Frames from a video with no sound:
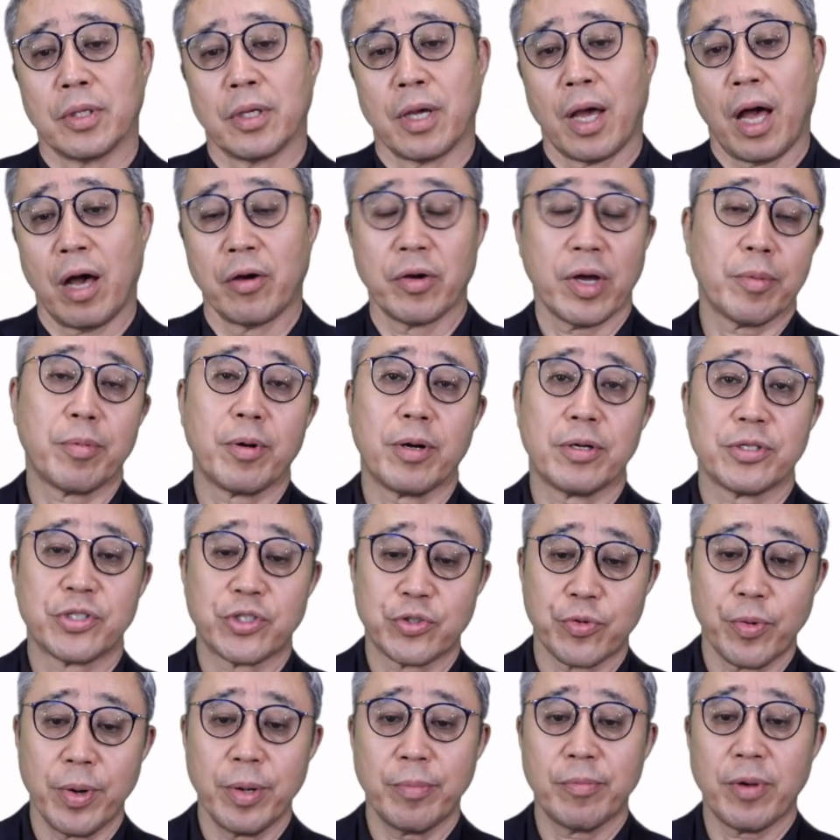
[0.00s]
However,
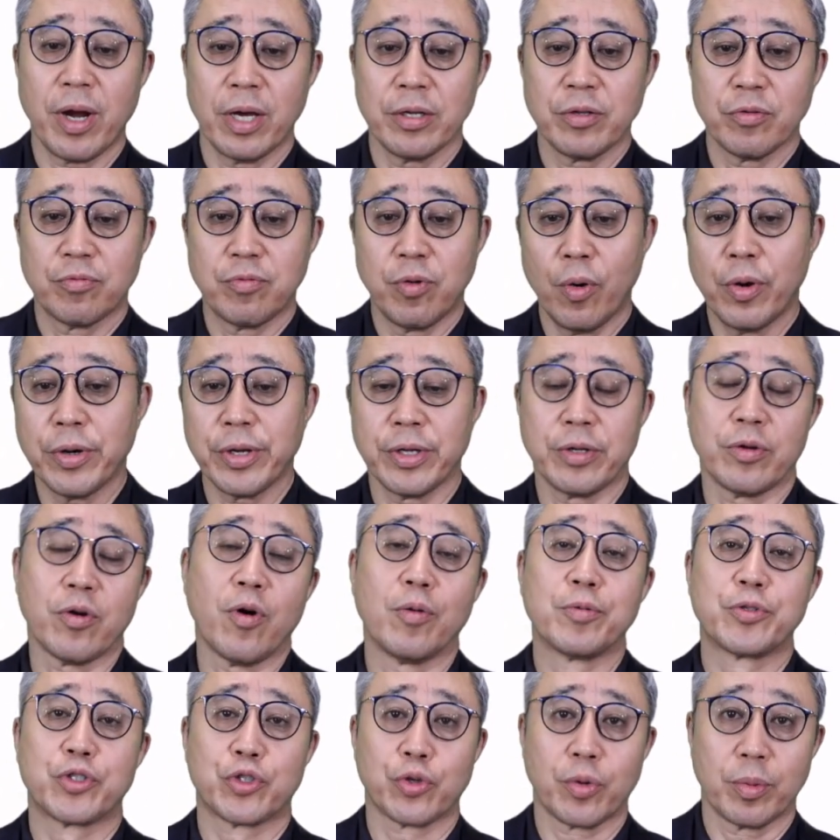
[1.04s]
streamlined foreign
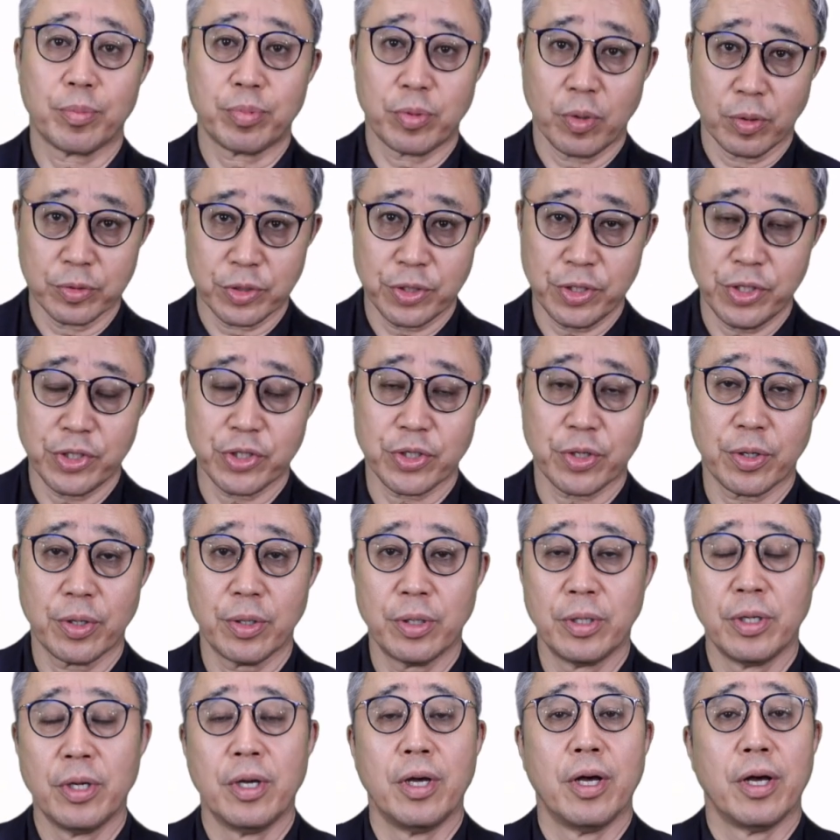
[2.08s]
offshore
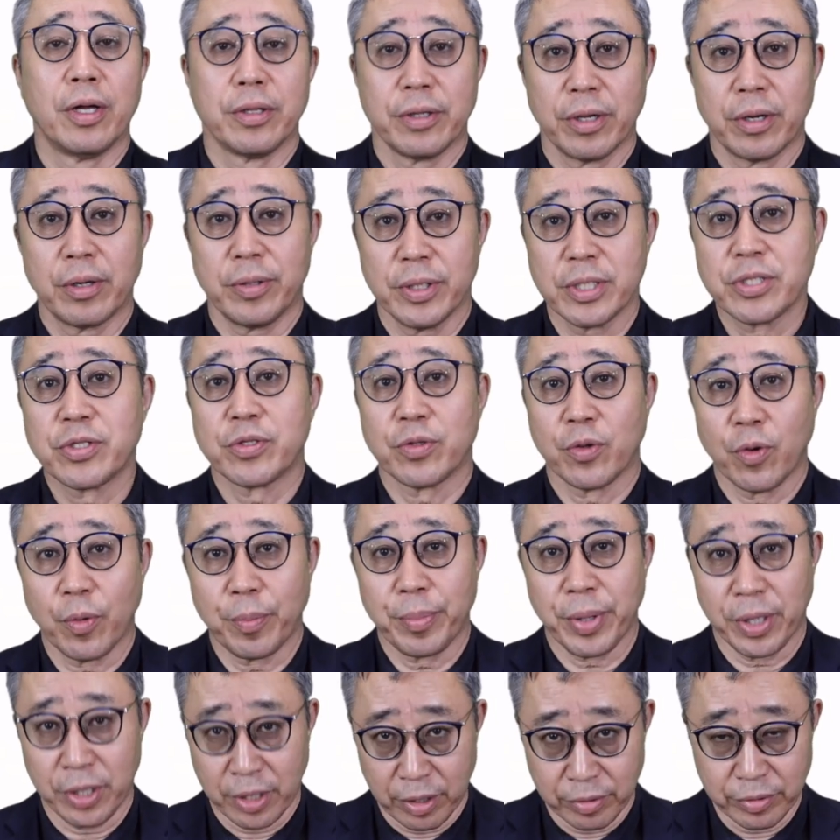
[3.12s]
procedure, there is no
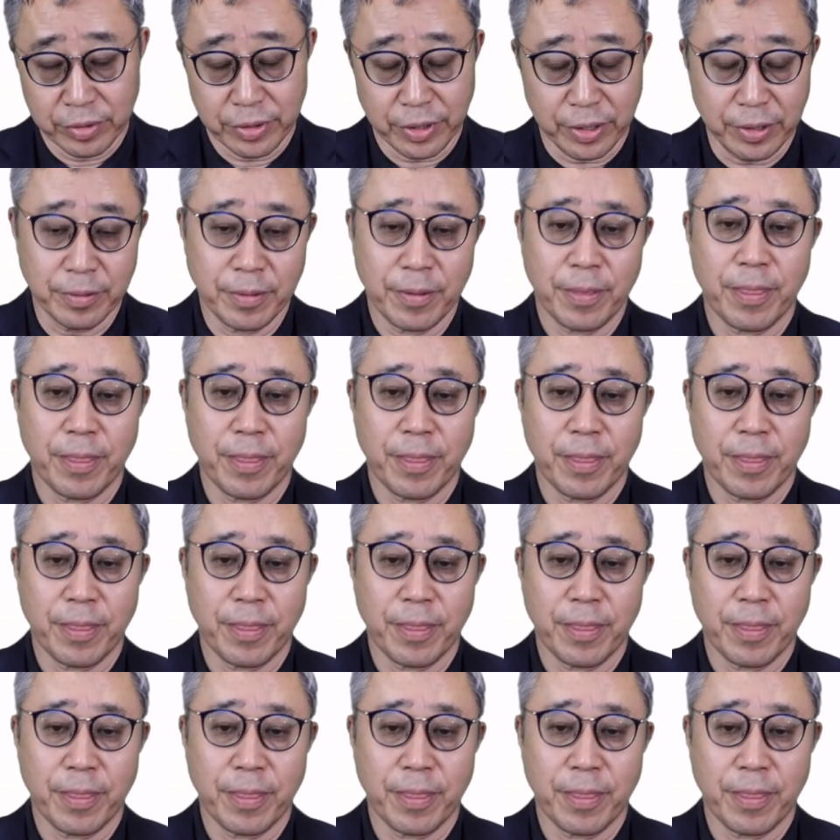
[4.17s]
penalty.